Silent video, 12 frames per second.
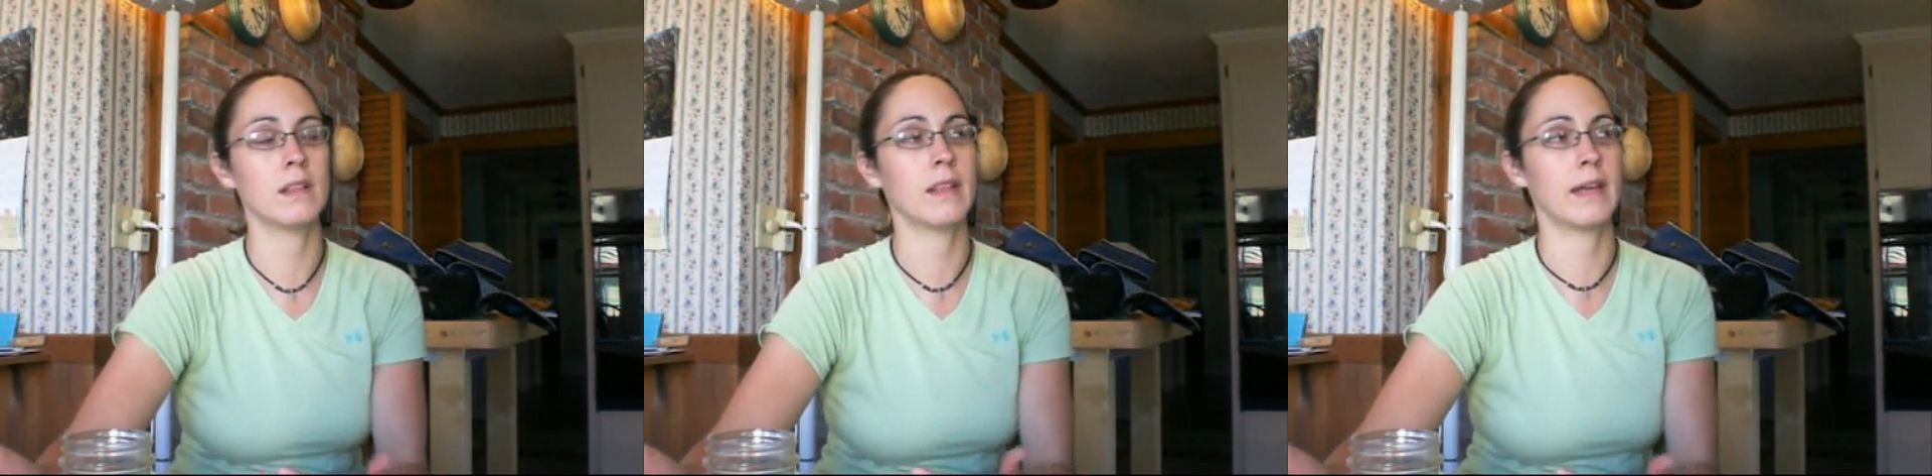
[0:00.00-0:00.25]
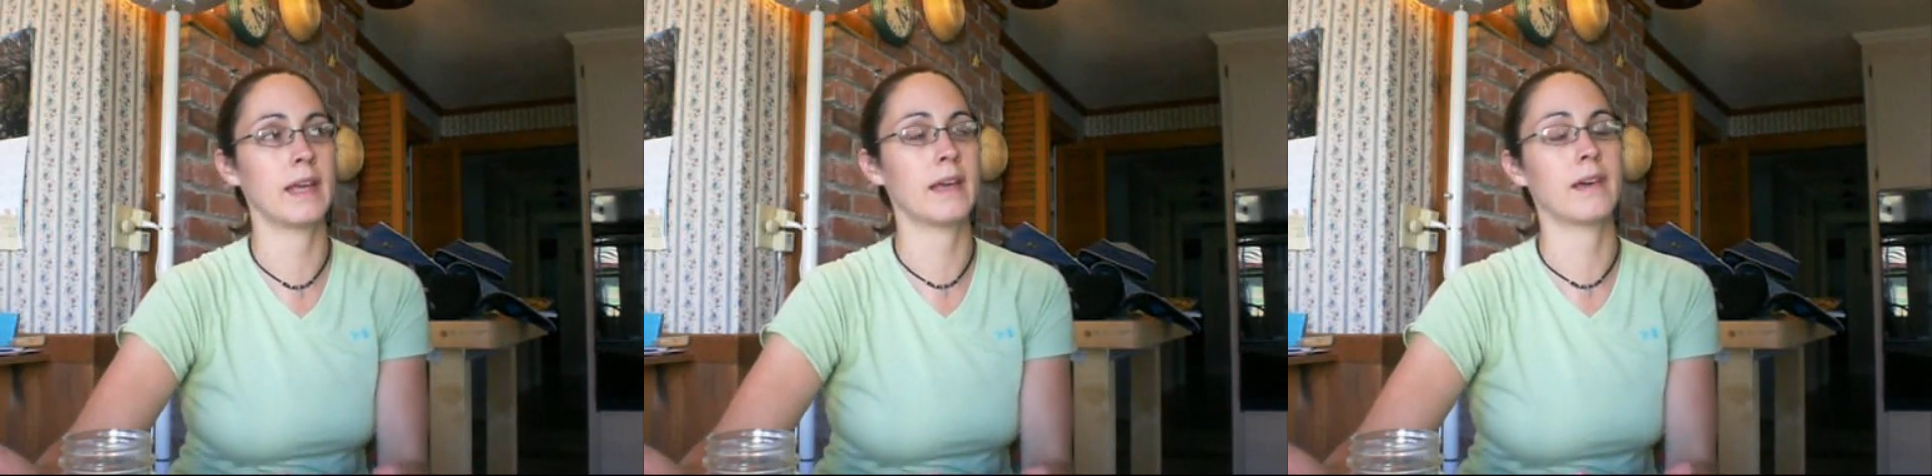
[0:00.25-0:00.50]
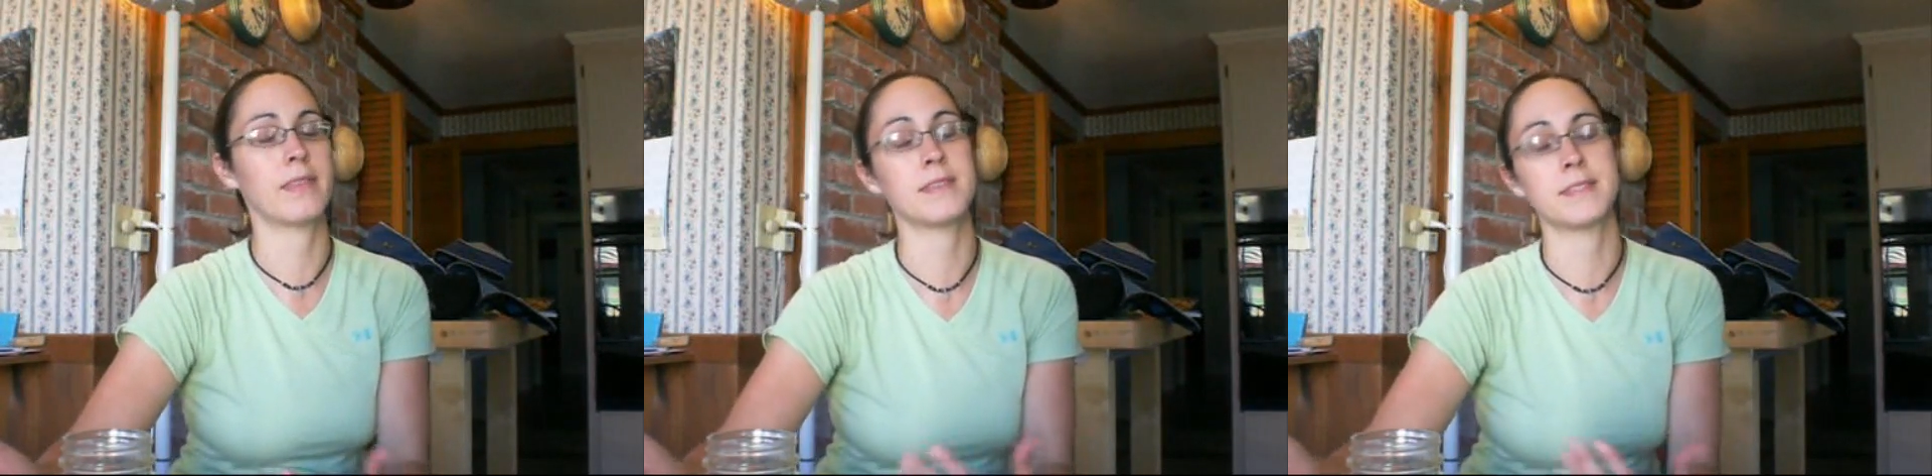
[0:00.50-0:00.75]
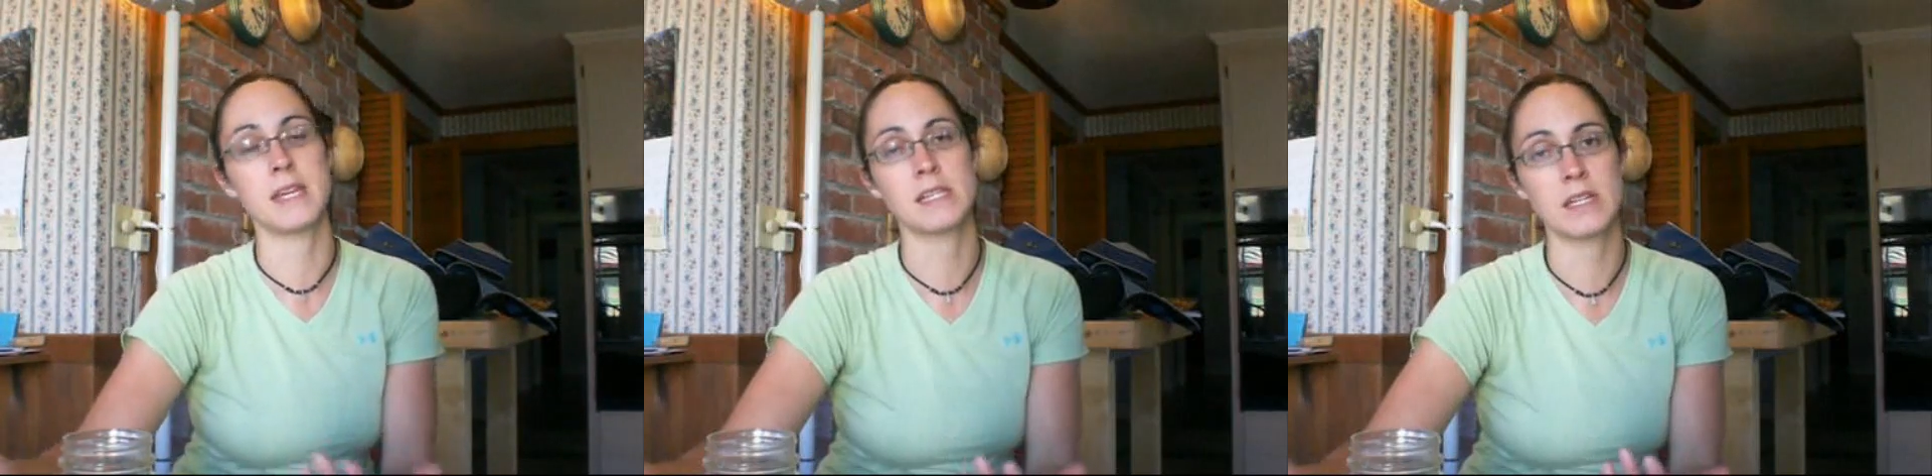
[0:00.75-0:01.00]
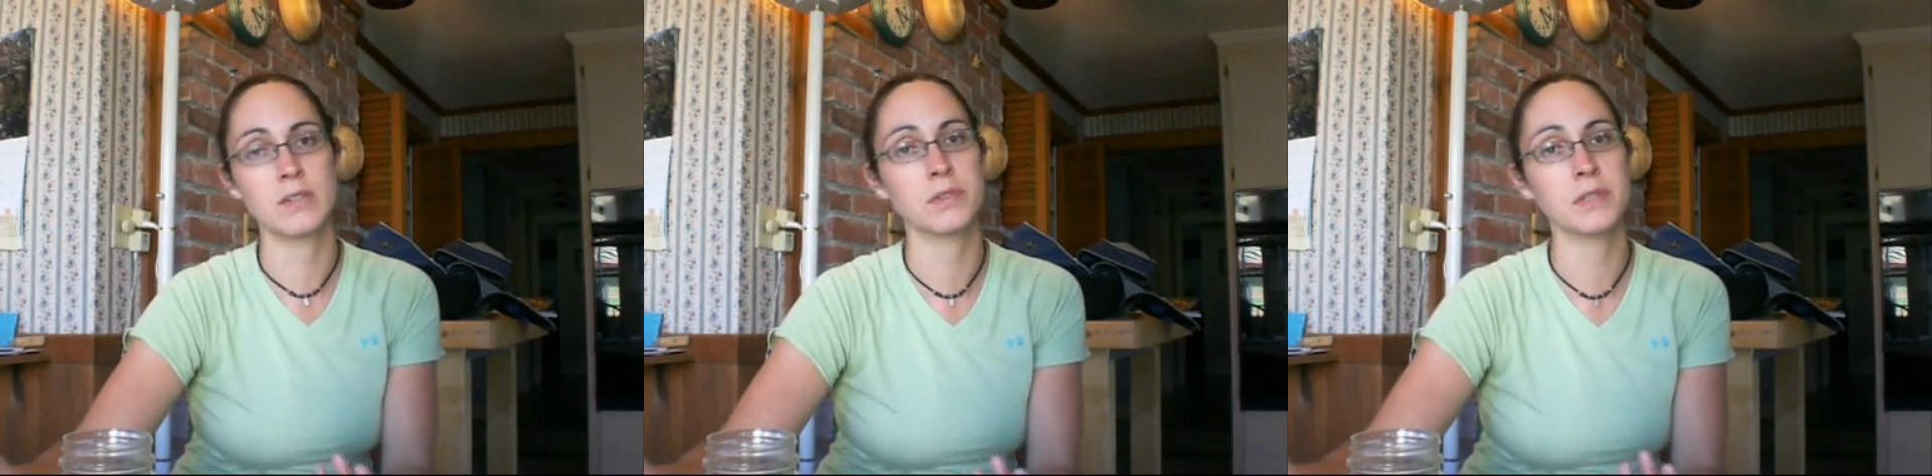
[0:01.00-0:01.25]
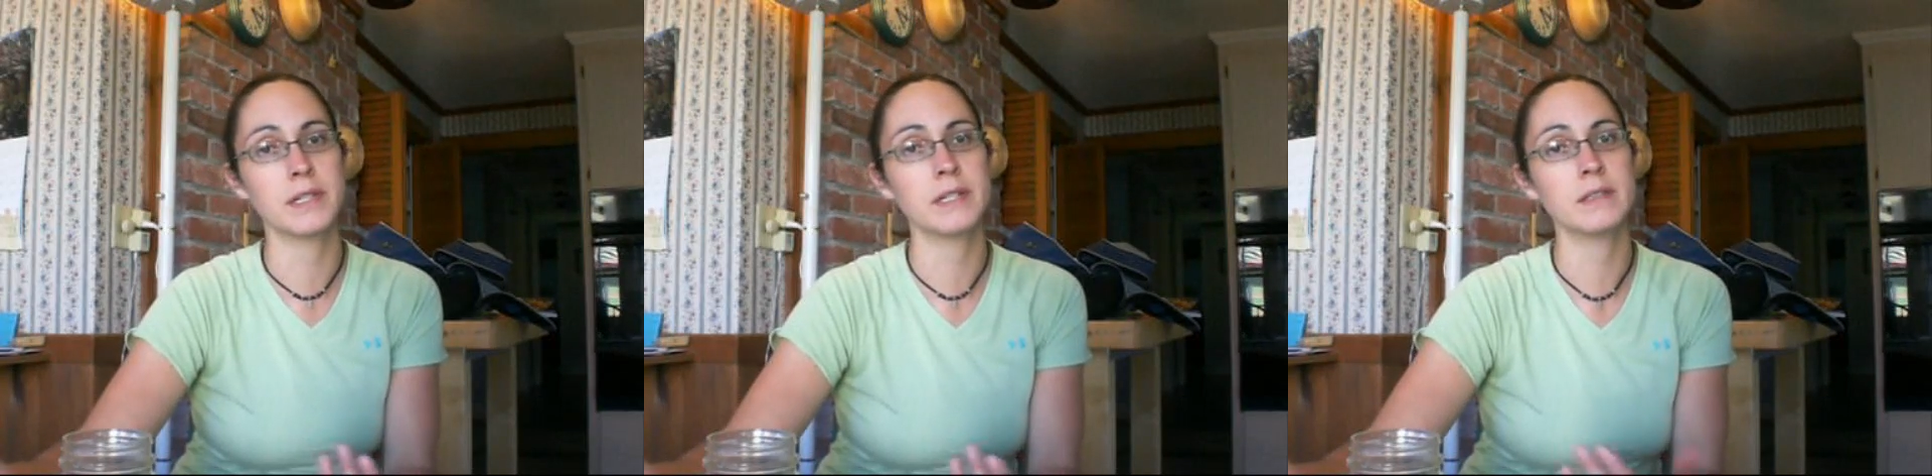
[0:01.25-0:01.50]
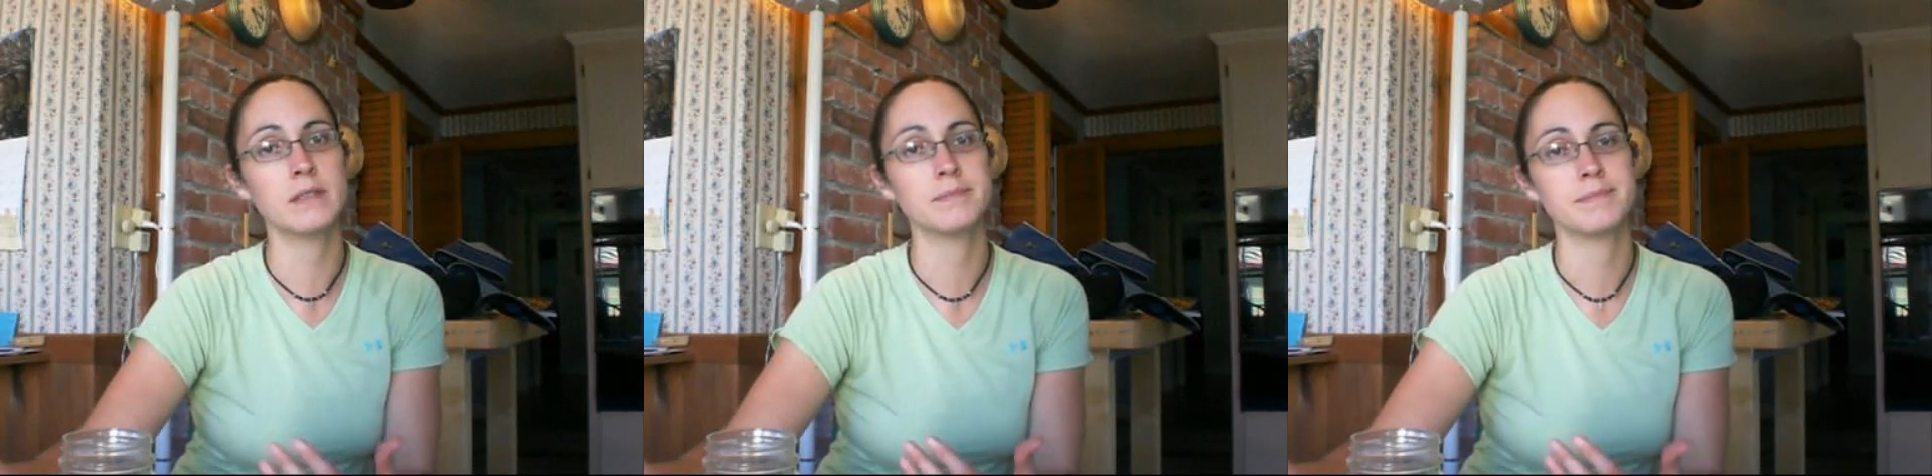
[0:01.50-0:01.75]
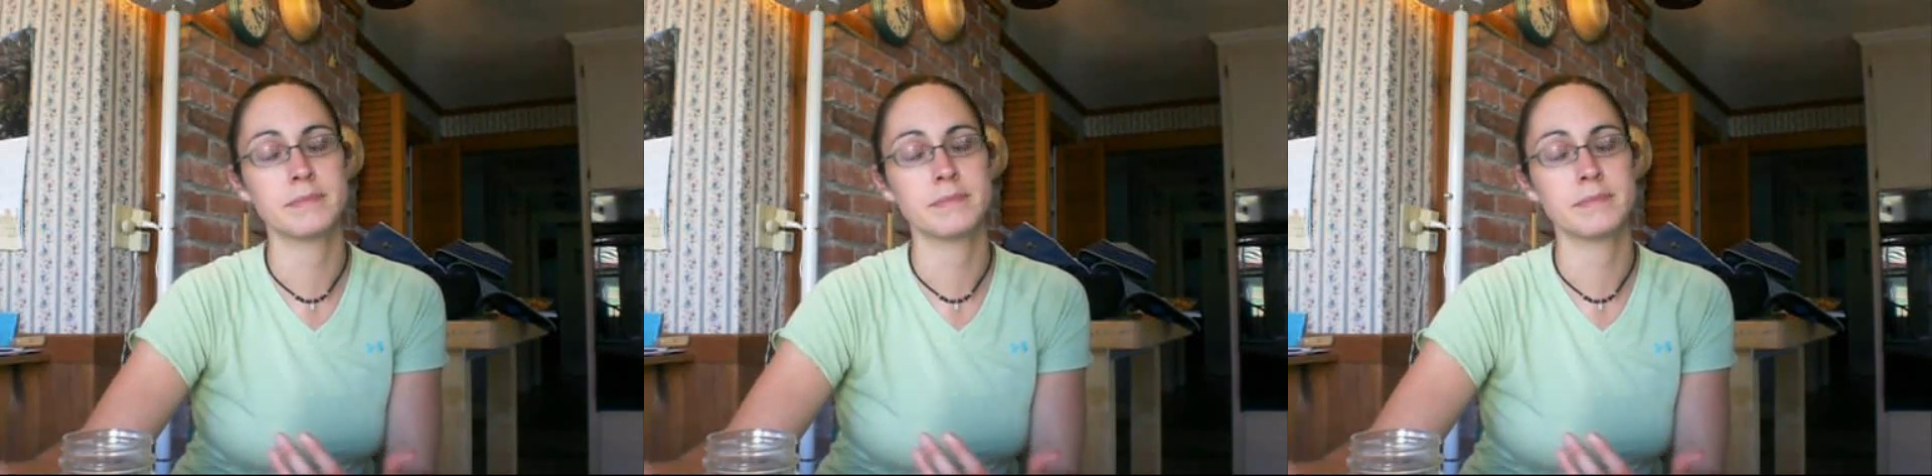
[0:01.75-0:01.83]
like the steak tenderloin,